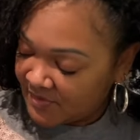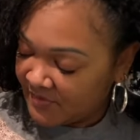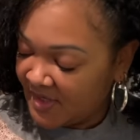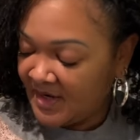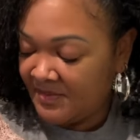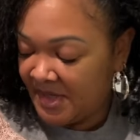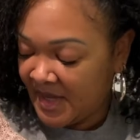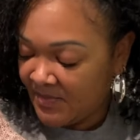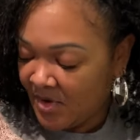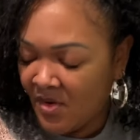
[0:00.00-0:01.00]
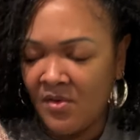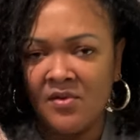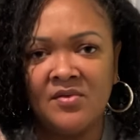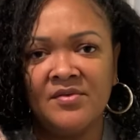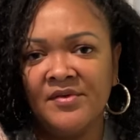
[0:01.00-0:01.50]
So then it became a
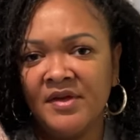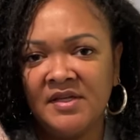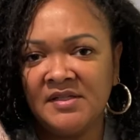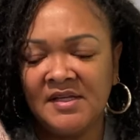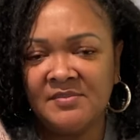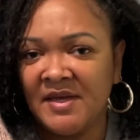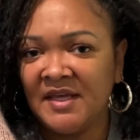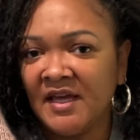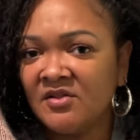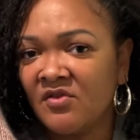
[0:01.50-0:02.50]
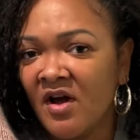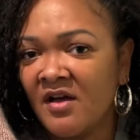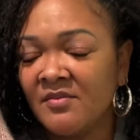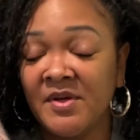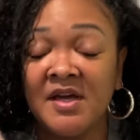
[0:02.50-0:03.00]
whole, is my gauge
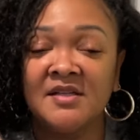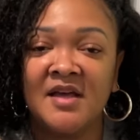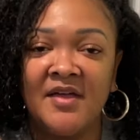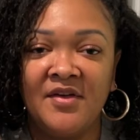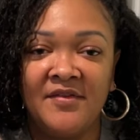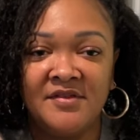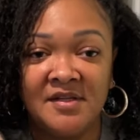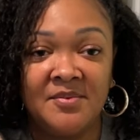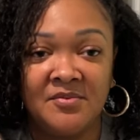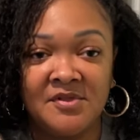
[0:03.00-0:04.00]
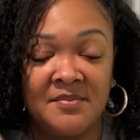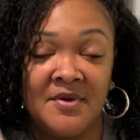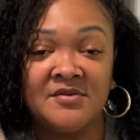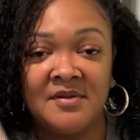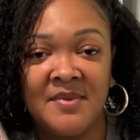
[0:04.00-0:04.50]
wrong? Because I thought the zipper was
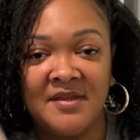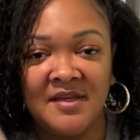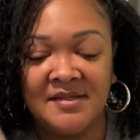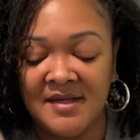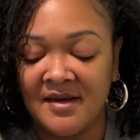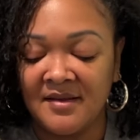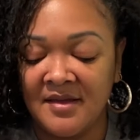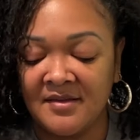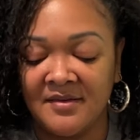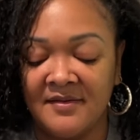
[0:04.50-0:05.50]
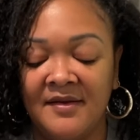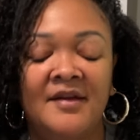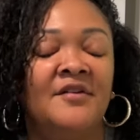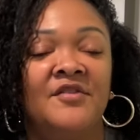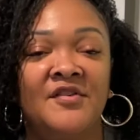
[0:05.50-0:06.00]
supposed to be the exact length.
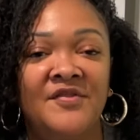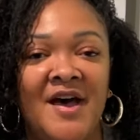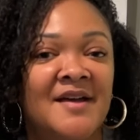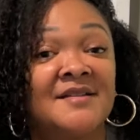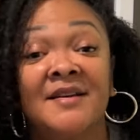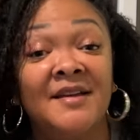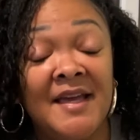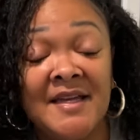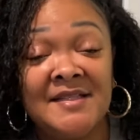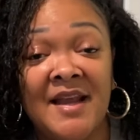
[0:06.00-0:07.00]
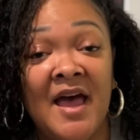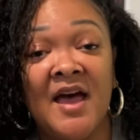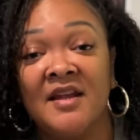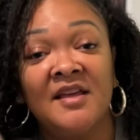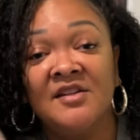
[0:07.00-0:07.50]
Fun fact, it's
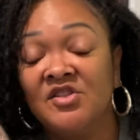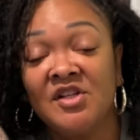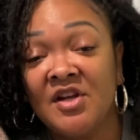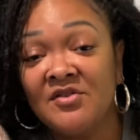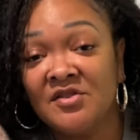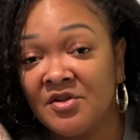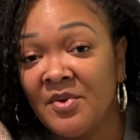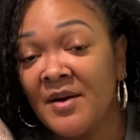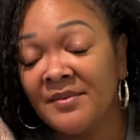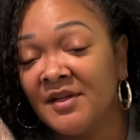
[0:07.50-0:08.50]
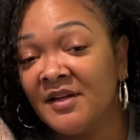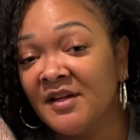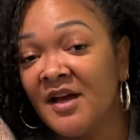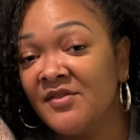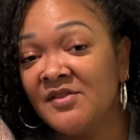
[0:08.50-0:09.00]
not. She knows that you're probably going to
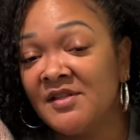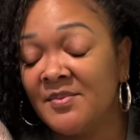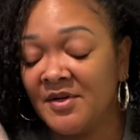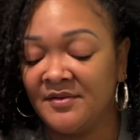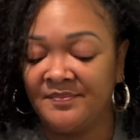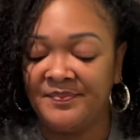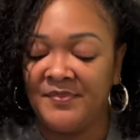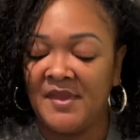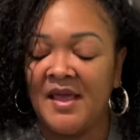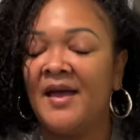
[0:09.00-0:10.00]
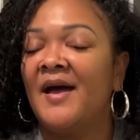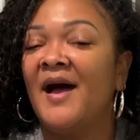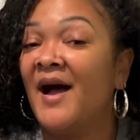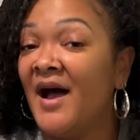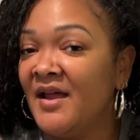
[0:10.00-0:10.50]
cut the zipper.
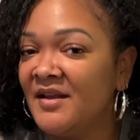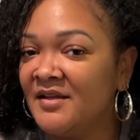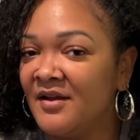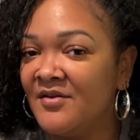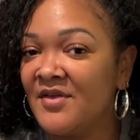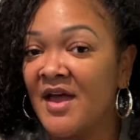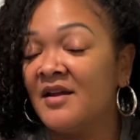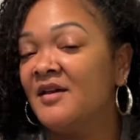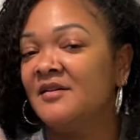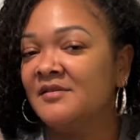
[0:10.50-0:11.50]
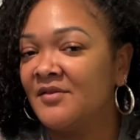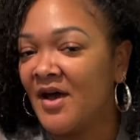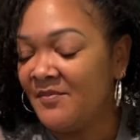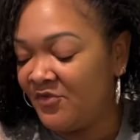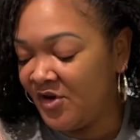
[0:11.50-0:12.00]
I didn't know that. So
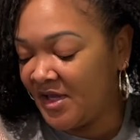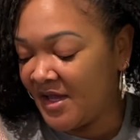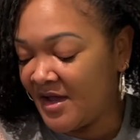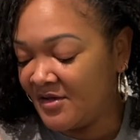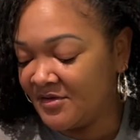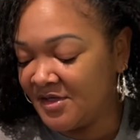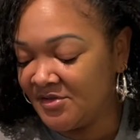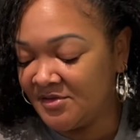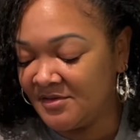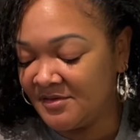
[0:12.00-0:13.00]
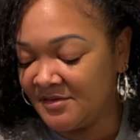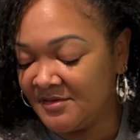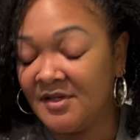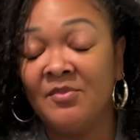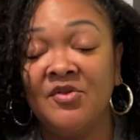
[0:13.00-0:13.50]
I'm freaking out because
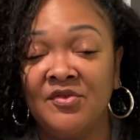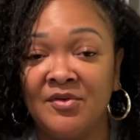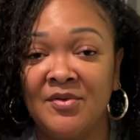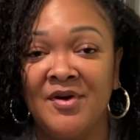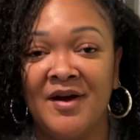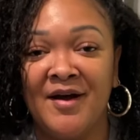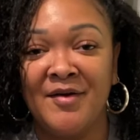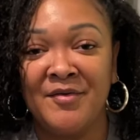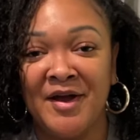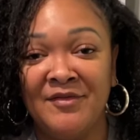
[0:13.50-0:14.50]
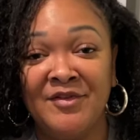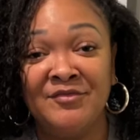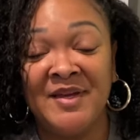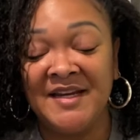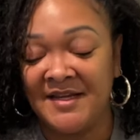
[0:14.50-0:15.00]
some of you are aware, if
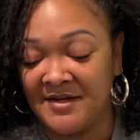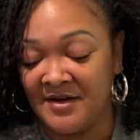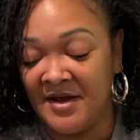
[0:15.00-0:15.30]
you've been here,